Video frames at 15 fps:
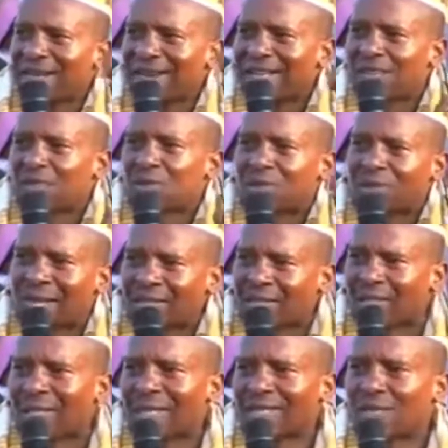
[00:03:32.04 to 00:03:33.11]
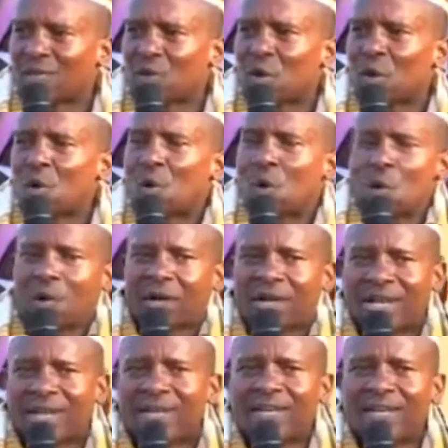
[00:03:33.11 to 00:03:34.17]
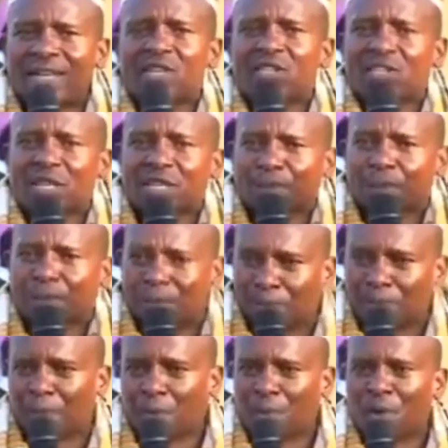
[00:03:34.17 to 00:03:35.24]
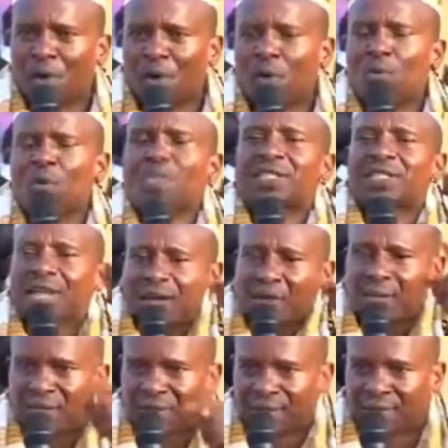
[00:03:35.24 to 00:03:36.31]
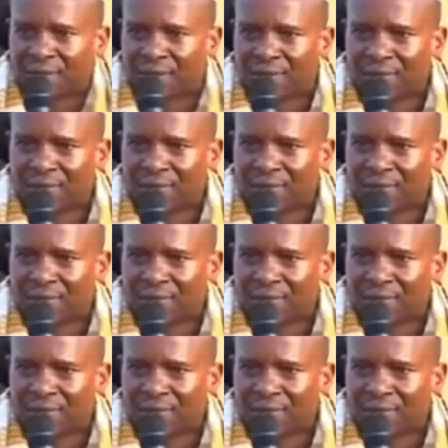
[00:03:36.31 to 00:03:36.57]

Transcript: cattle rustlers who kill innocent people with terrorists.